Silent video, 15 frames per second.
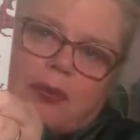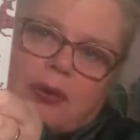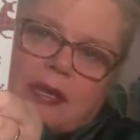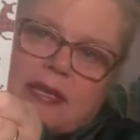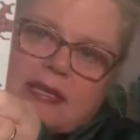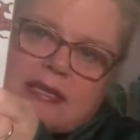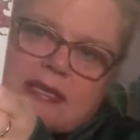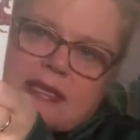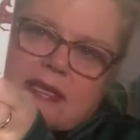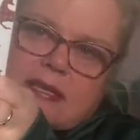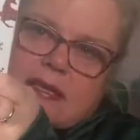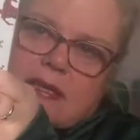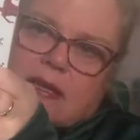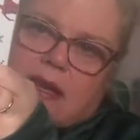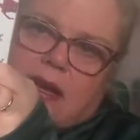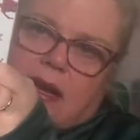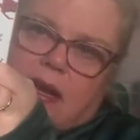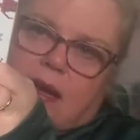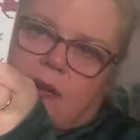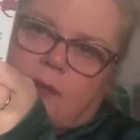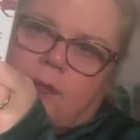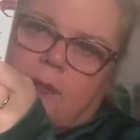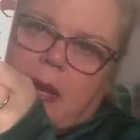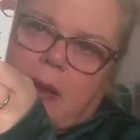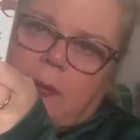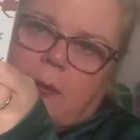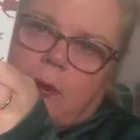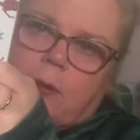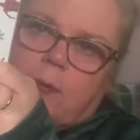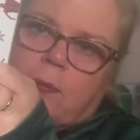Prints um,
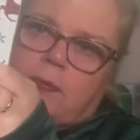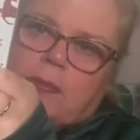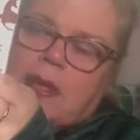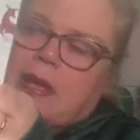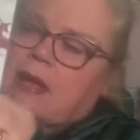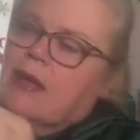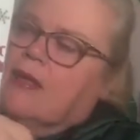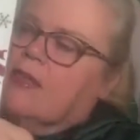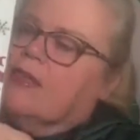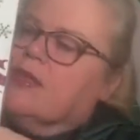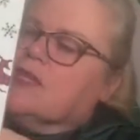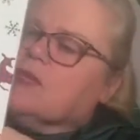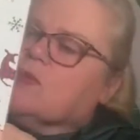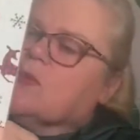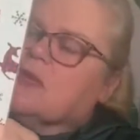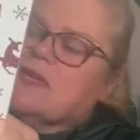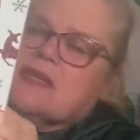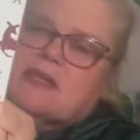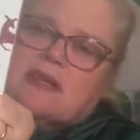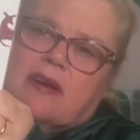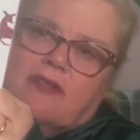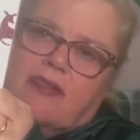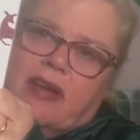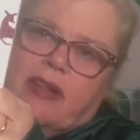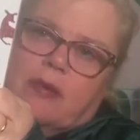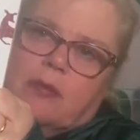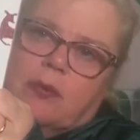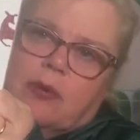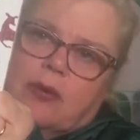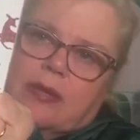paper. This was
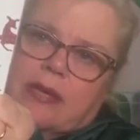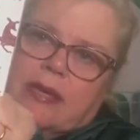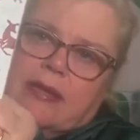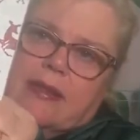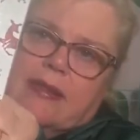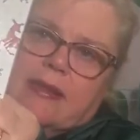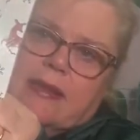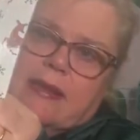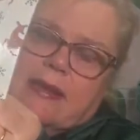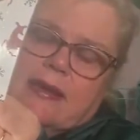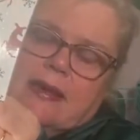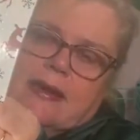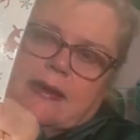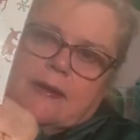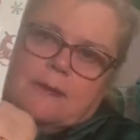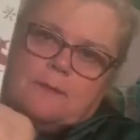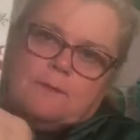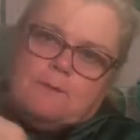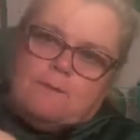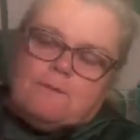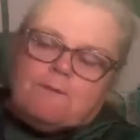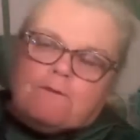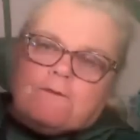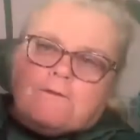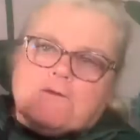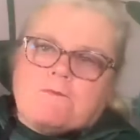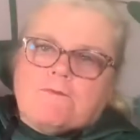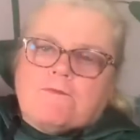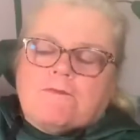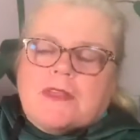available in the um,
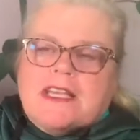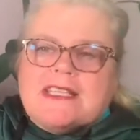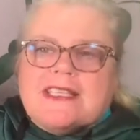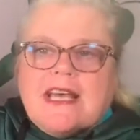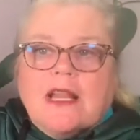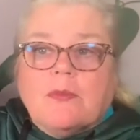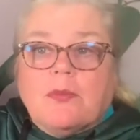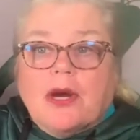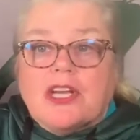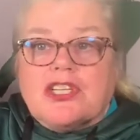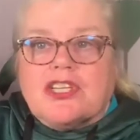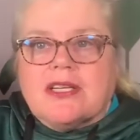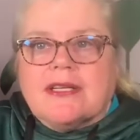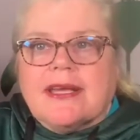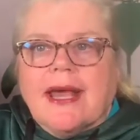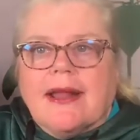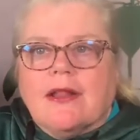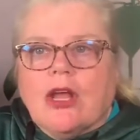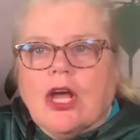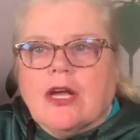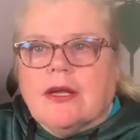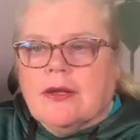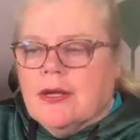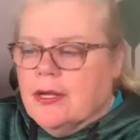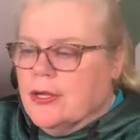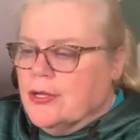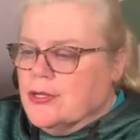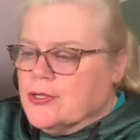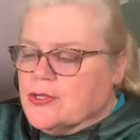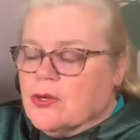Celebration catalog.
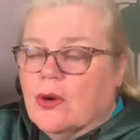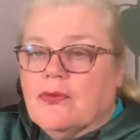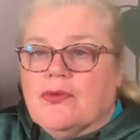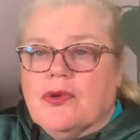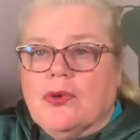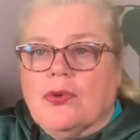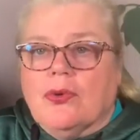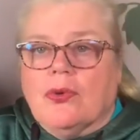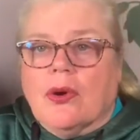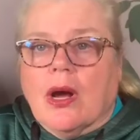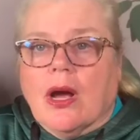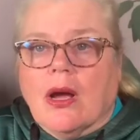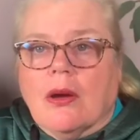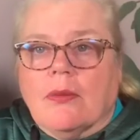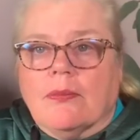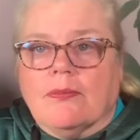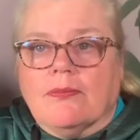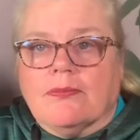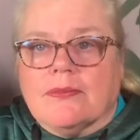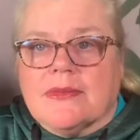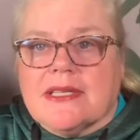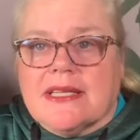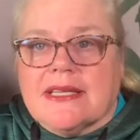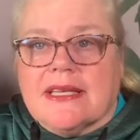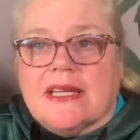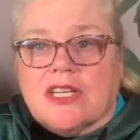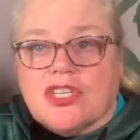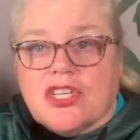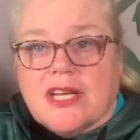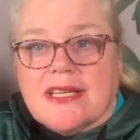So if you um, didn't
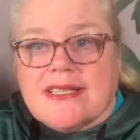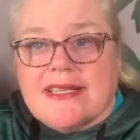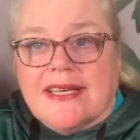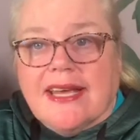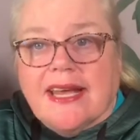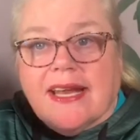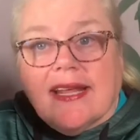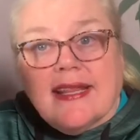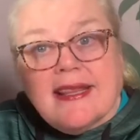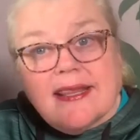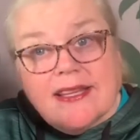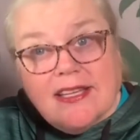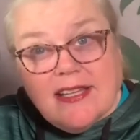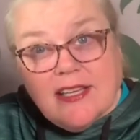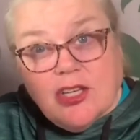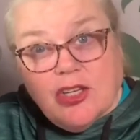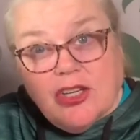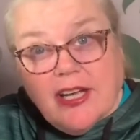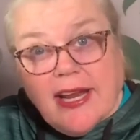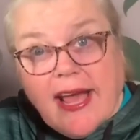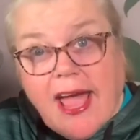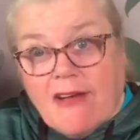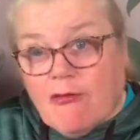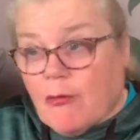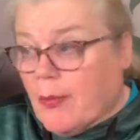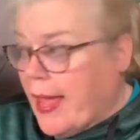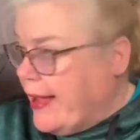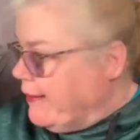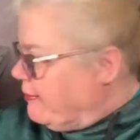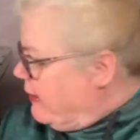get a chance to get it, you'll get a half a
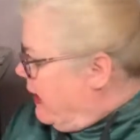pack of